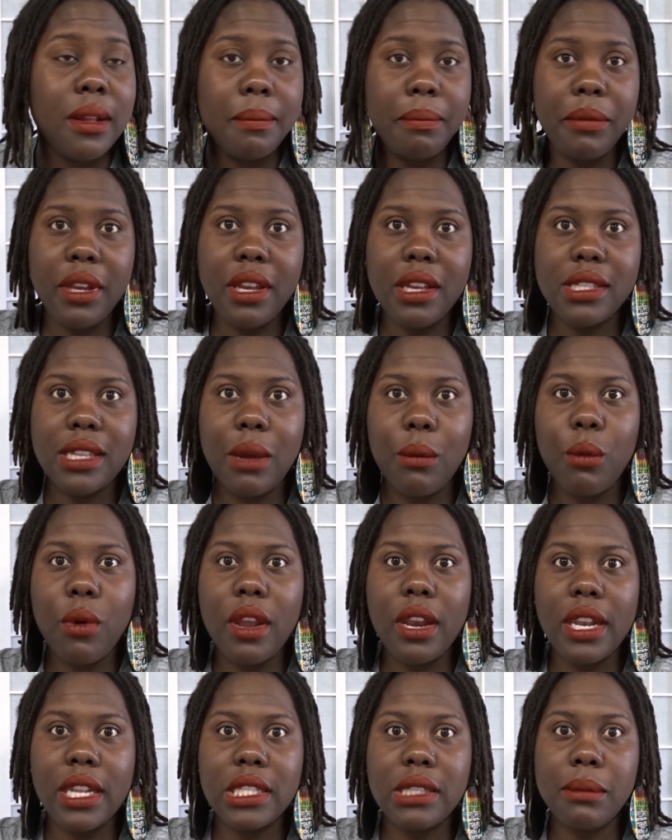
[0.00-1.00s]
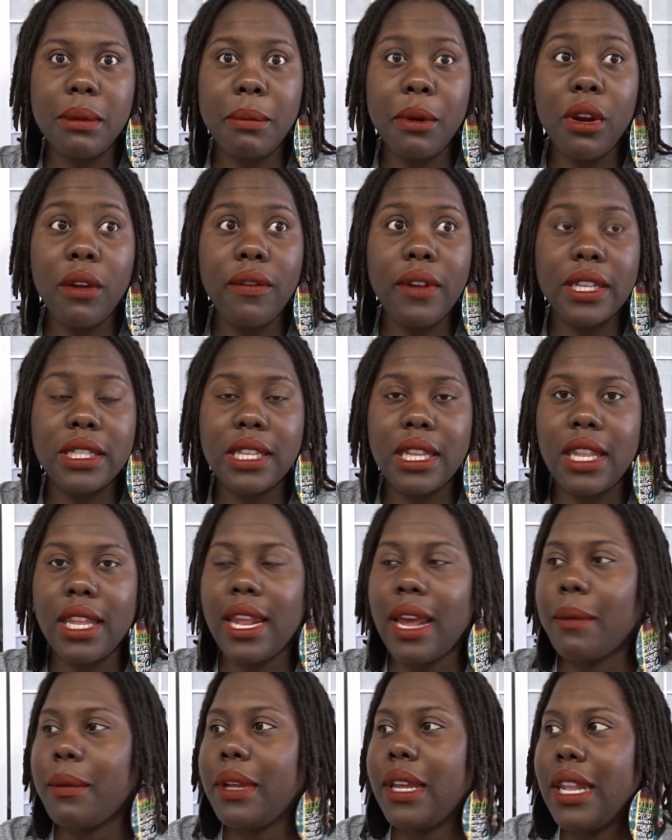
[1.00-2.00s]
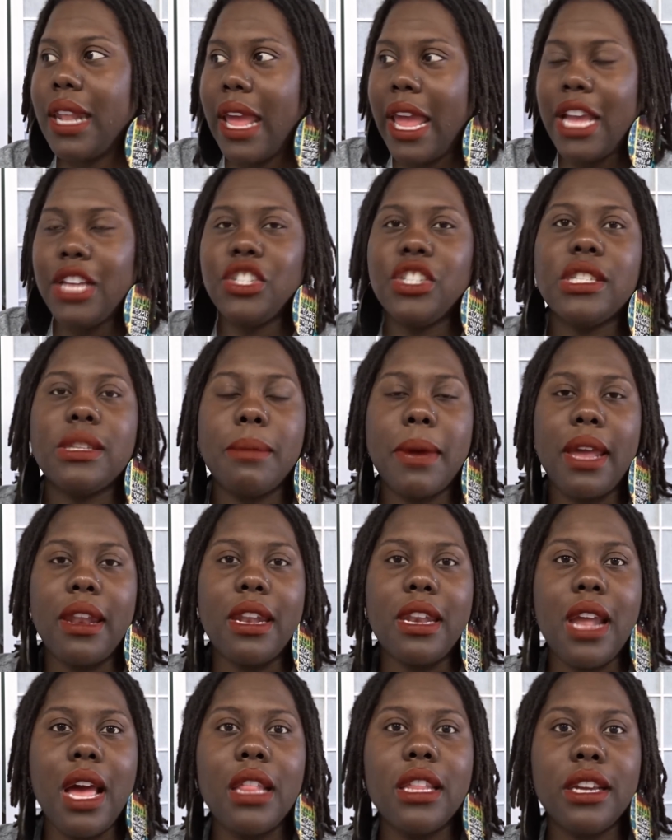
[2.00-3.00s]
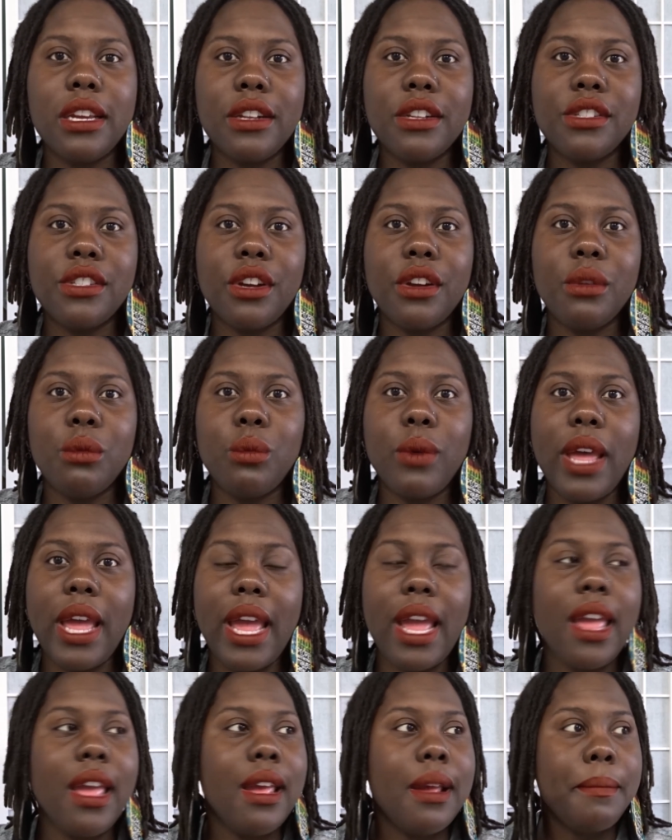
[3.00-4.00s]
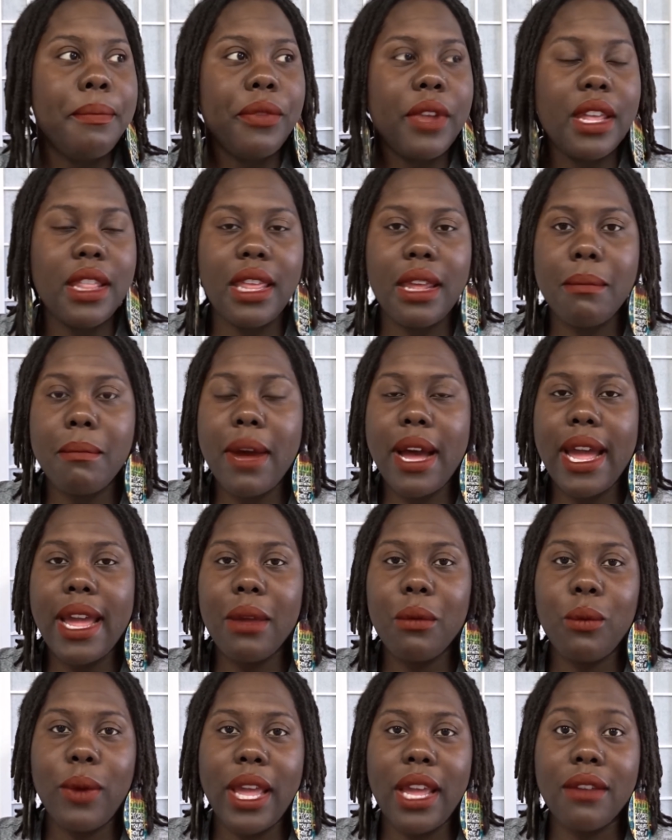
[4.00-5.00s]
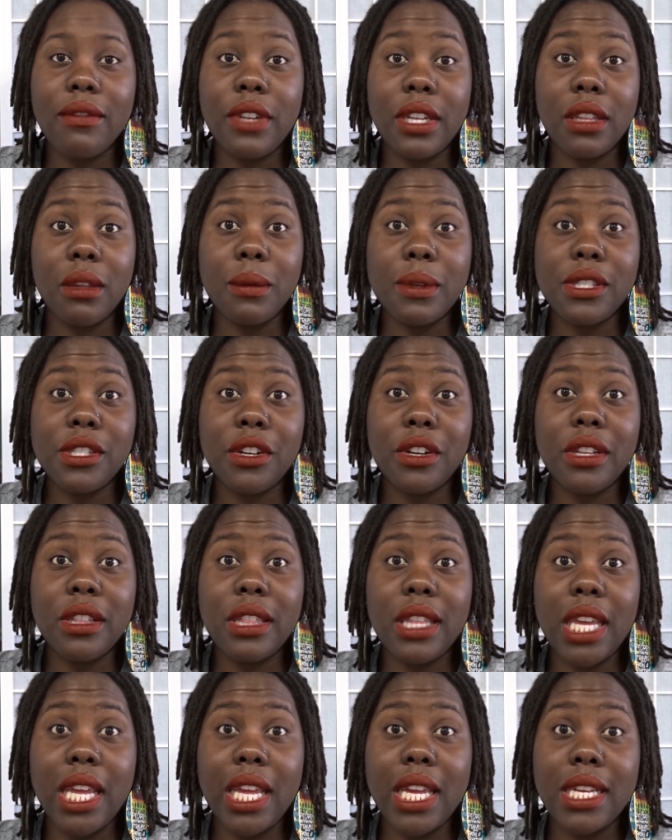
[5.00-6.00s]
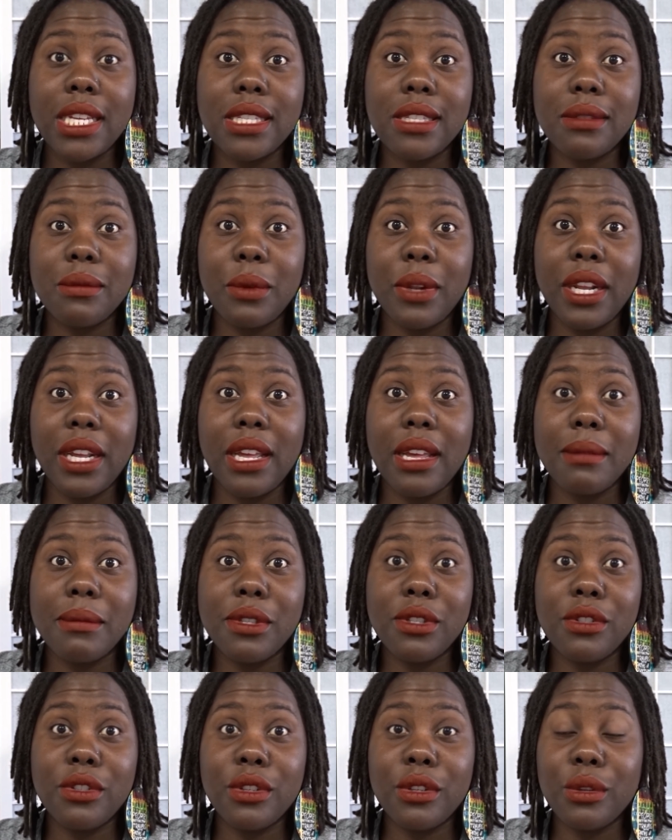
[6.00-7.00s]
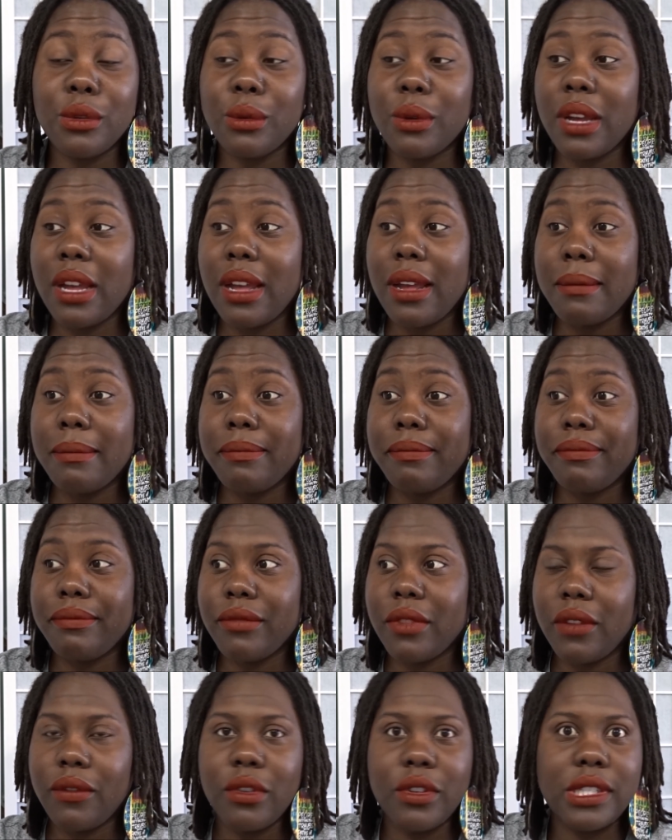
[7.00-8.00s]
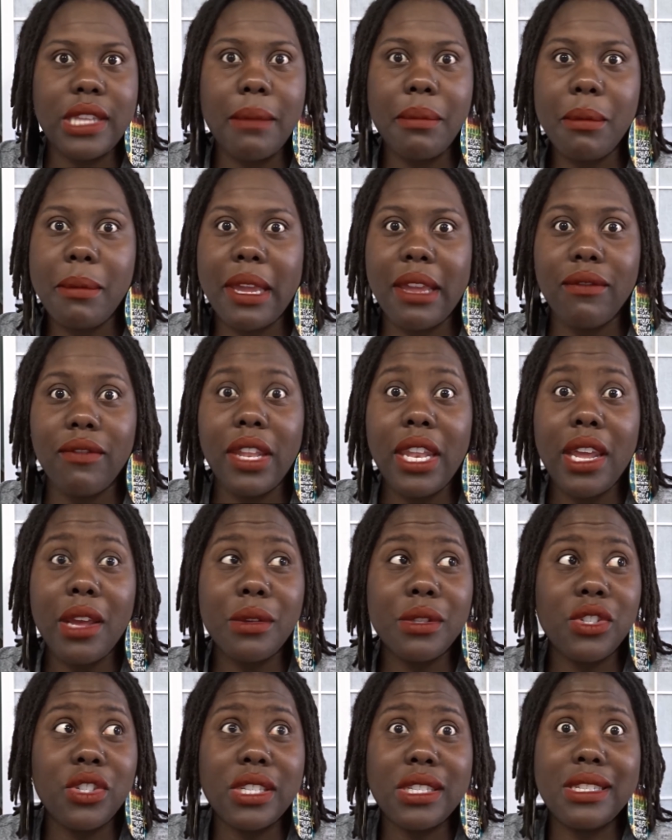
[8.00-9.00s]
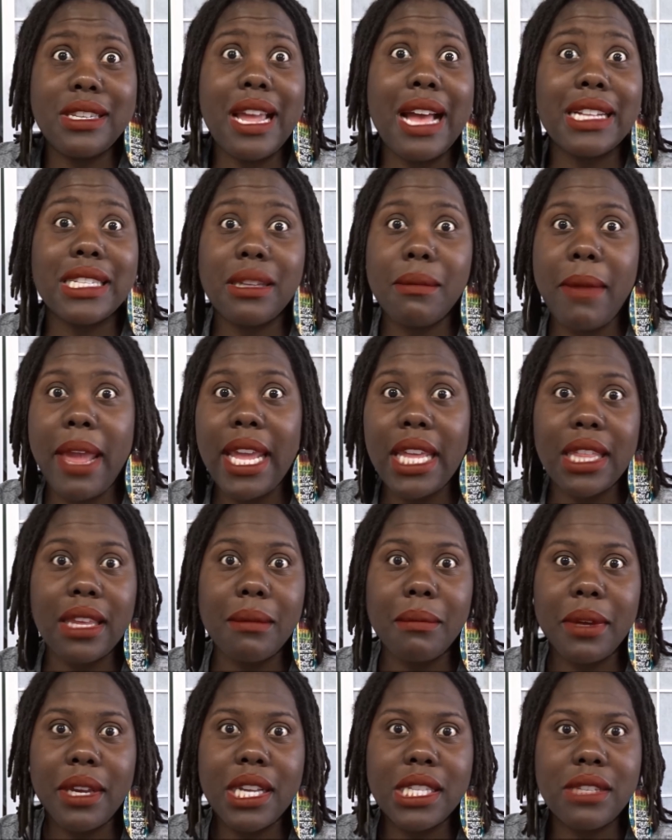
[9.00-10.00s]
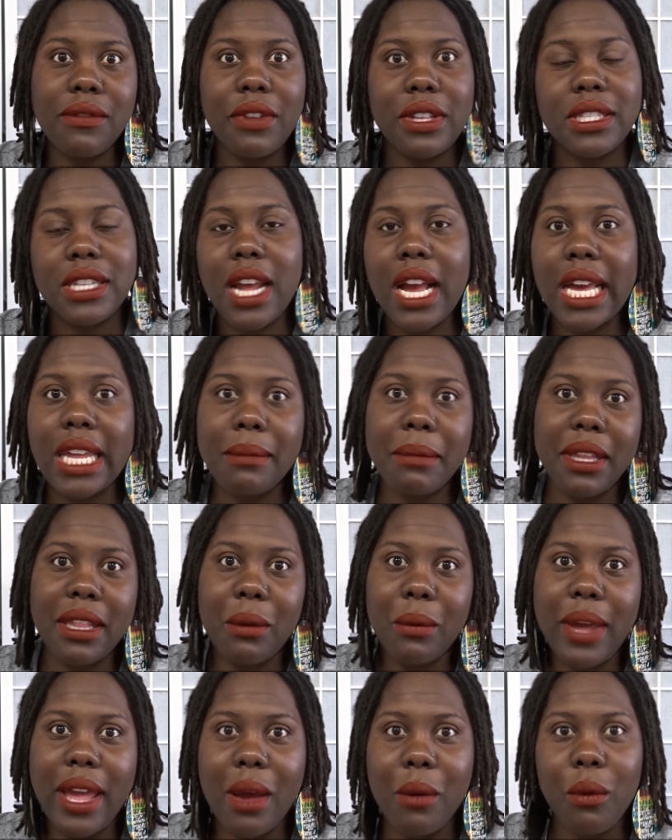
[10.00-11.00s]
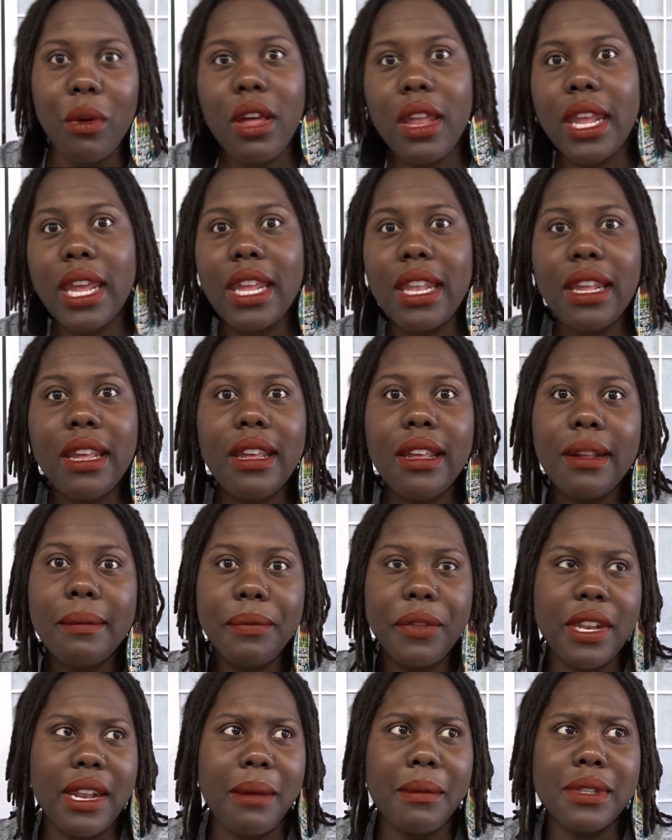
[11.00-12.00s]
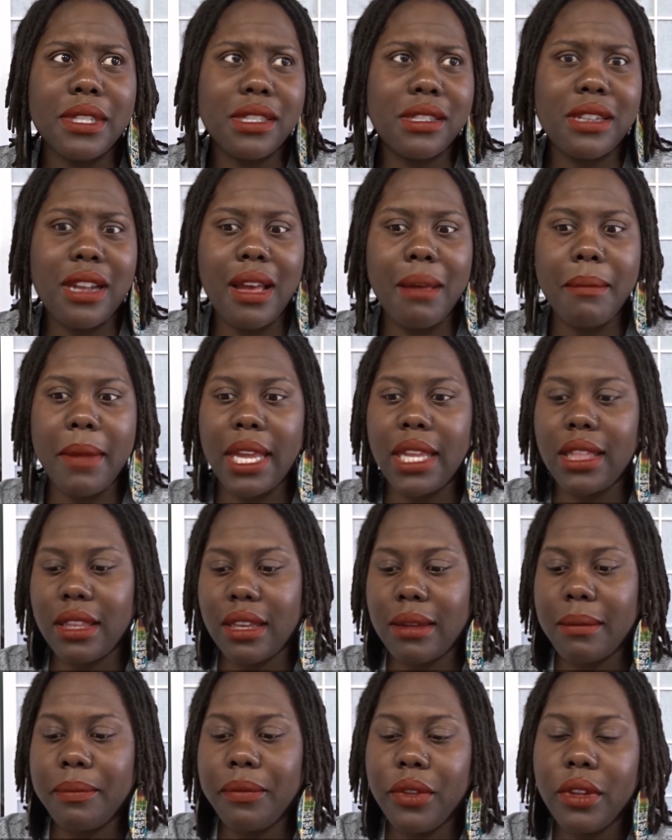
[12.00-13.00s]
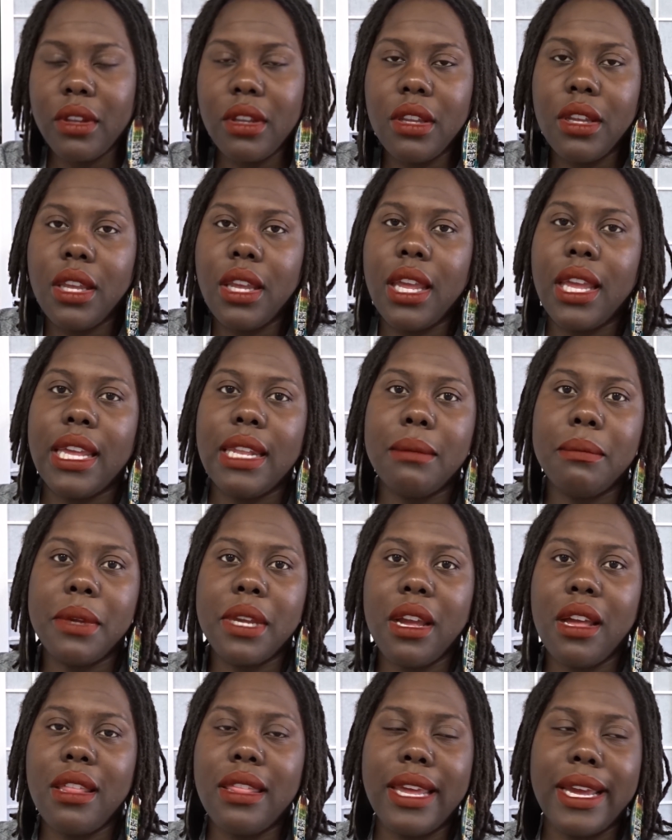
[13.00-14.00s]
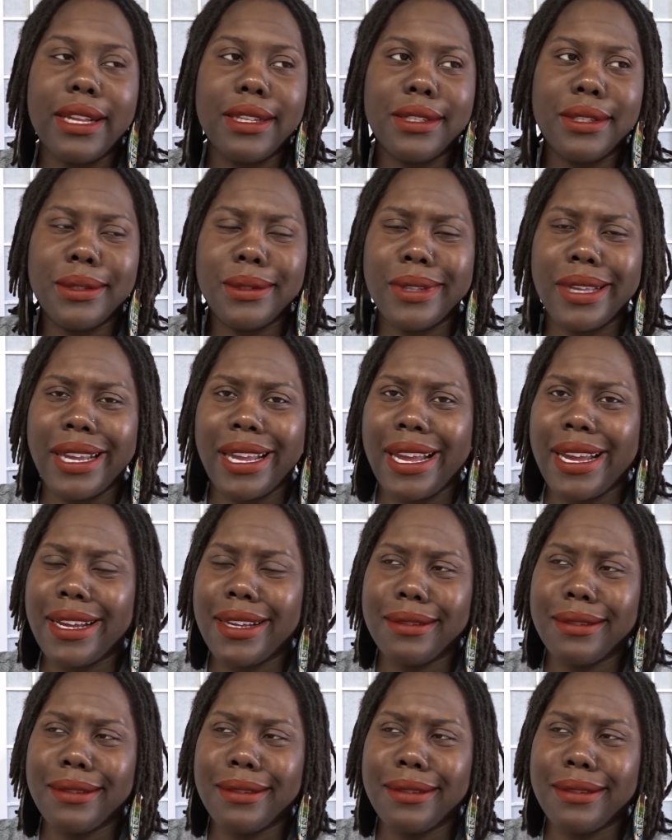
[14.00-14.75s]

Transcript: because I wanted it to be perfect, and then I would get anxious about it not looking a certain way. And then my way of dealing with certain things when it comes to, like for example, making videos is just not to make them, because if it's not going to be the way I want it, then I would just not make them. And beyond that too, like